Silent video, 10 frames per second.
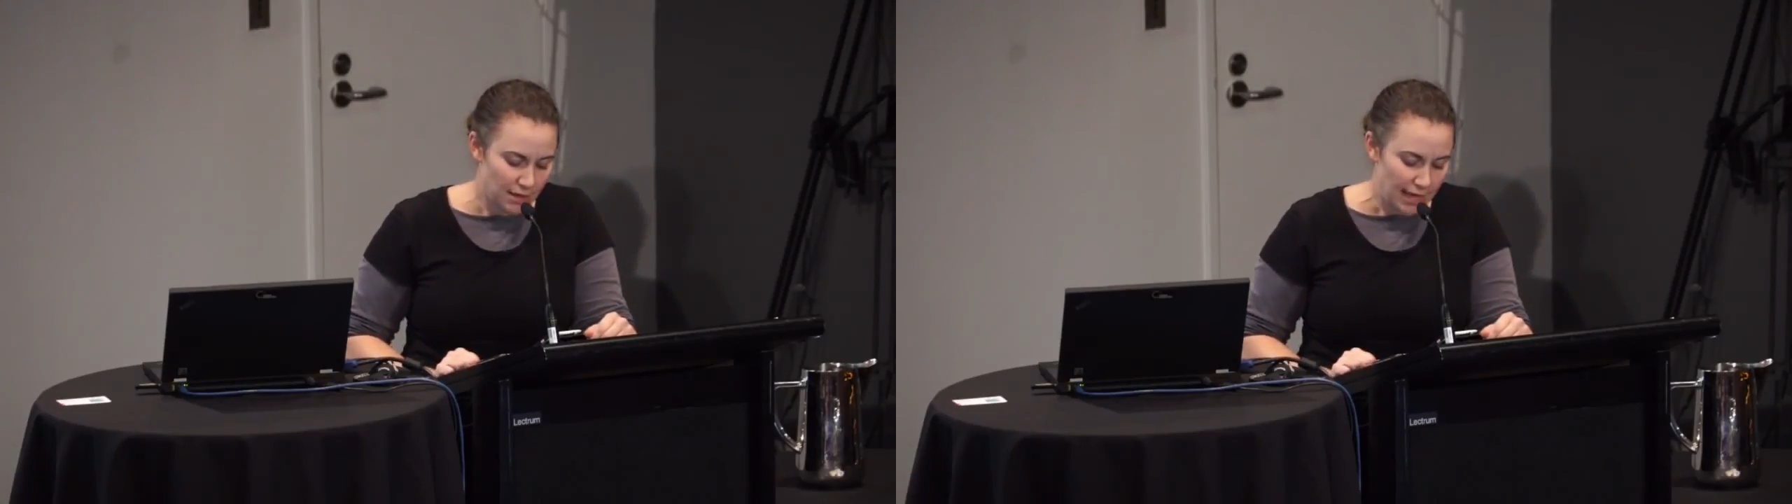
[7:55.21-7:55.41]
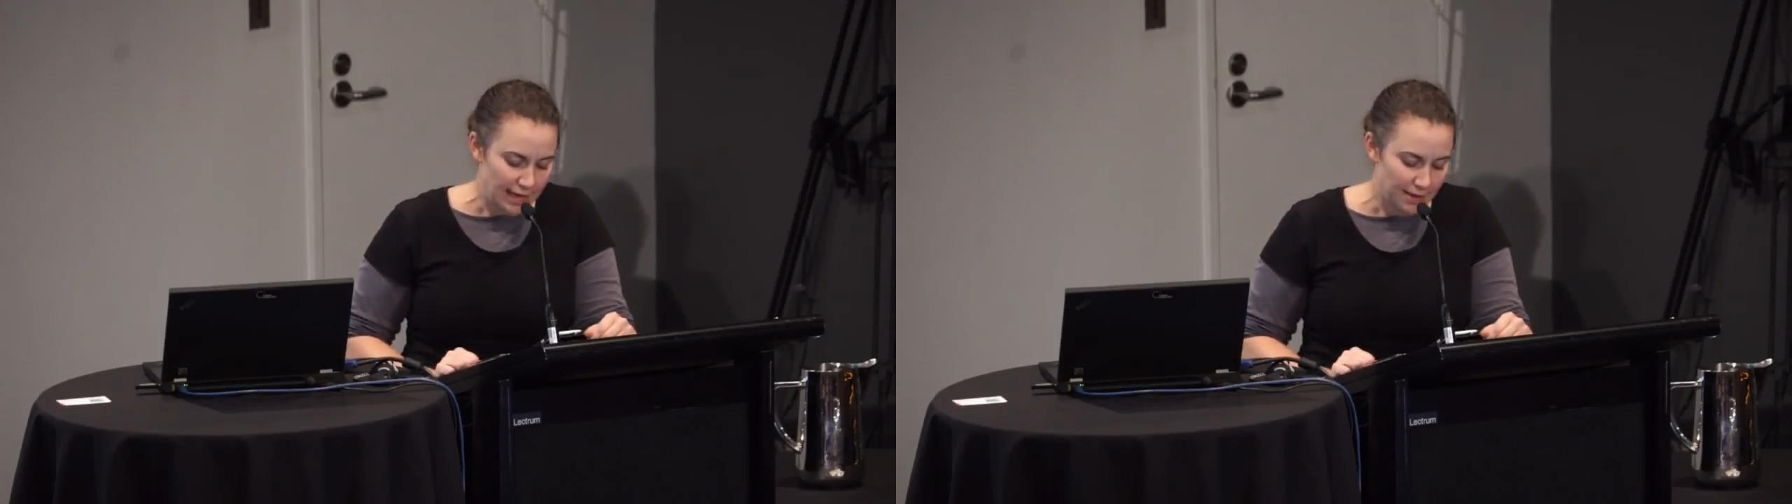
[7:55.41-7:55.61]

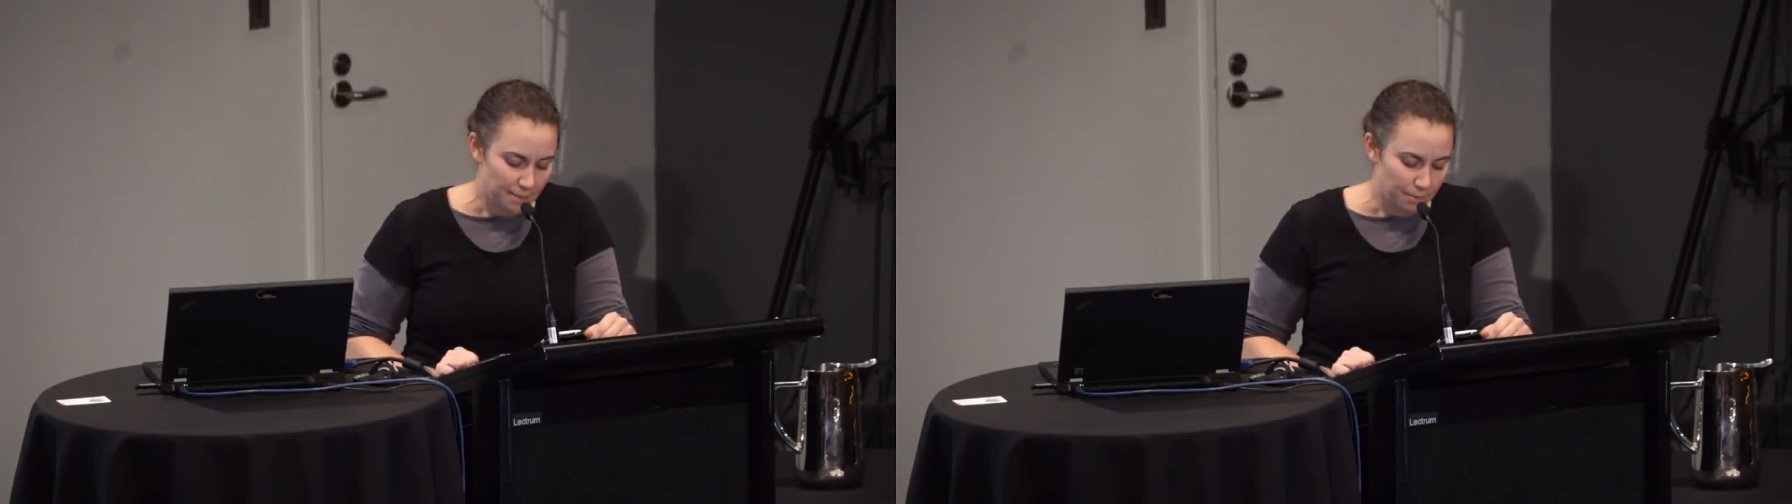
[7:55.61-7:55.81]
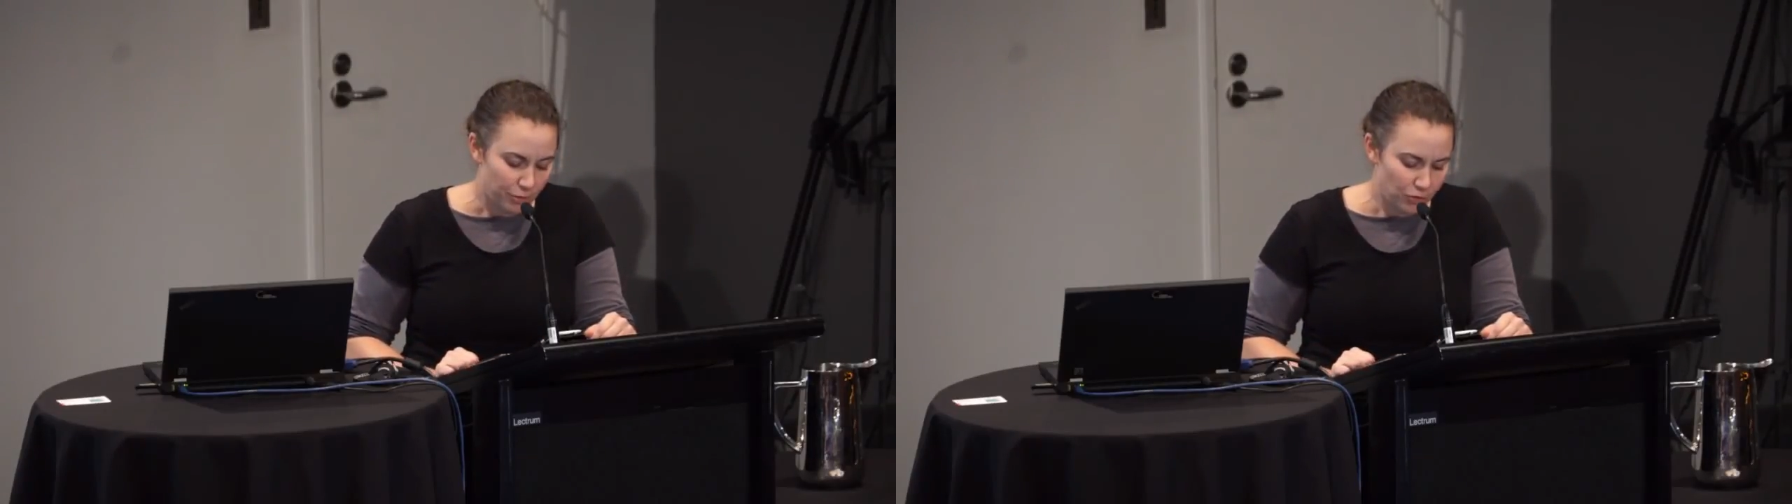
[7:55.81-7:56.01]

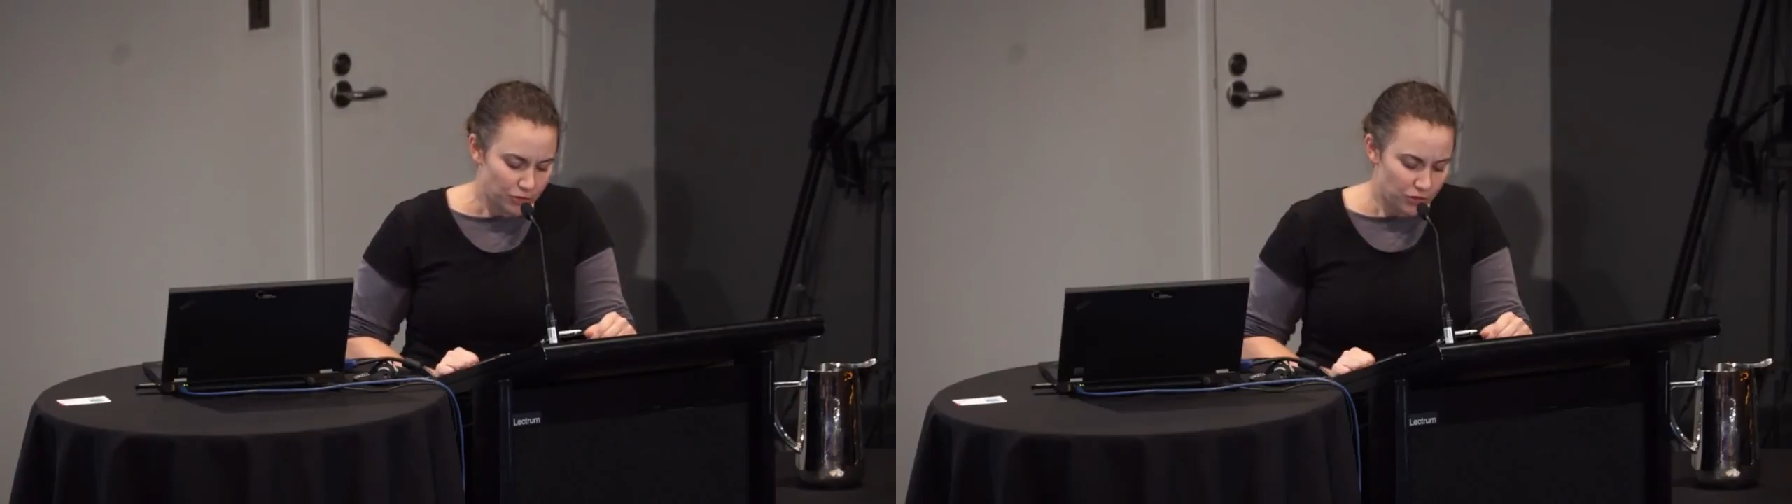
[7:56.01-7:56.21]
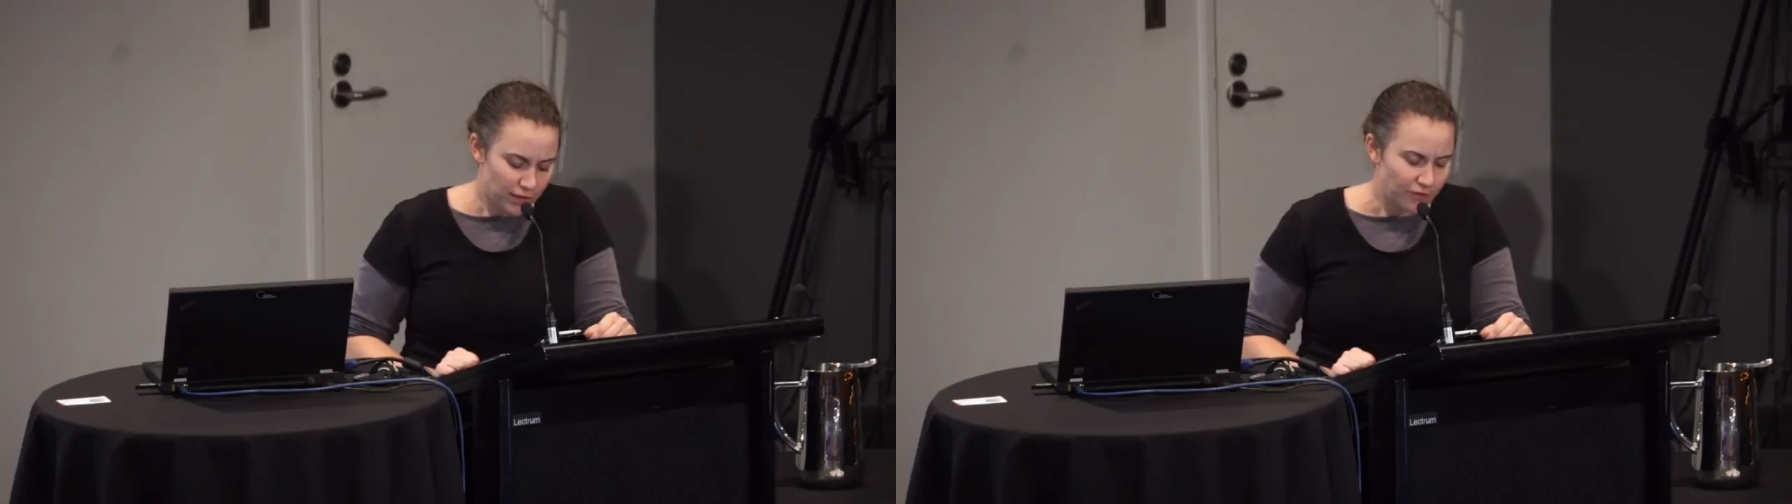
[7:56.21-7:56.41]
But
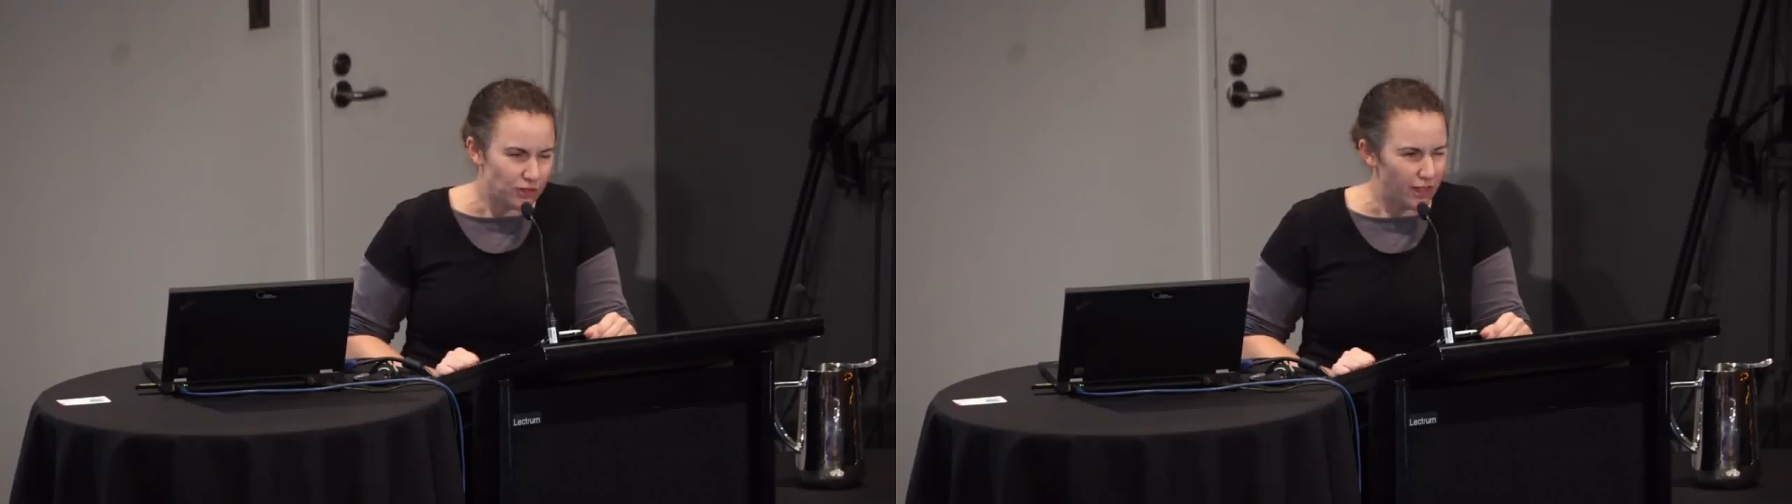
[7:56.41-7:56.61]
also the National